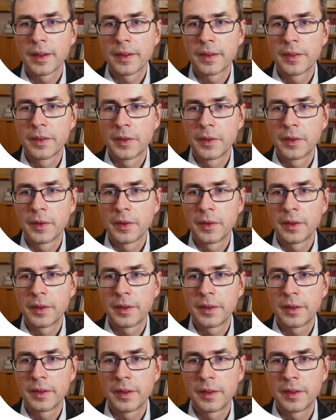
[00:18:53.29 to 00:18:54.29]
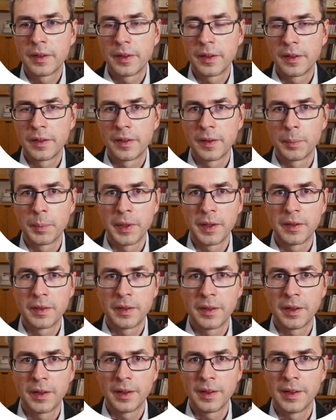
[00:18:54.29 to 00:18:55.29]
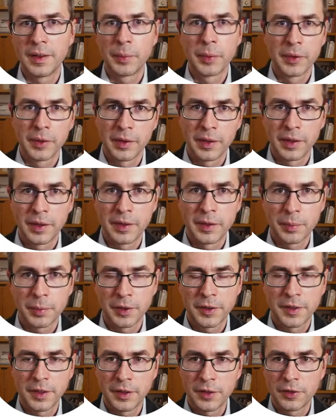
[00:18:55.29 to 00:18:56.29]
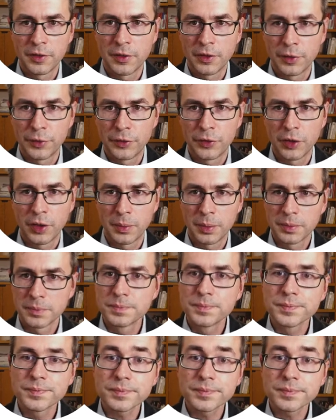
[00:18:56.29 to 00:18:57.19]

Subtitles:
so this is a bit liberal interpretation of job.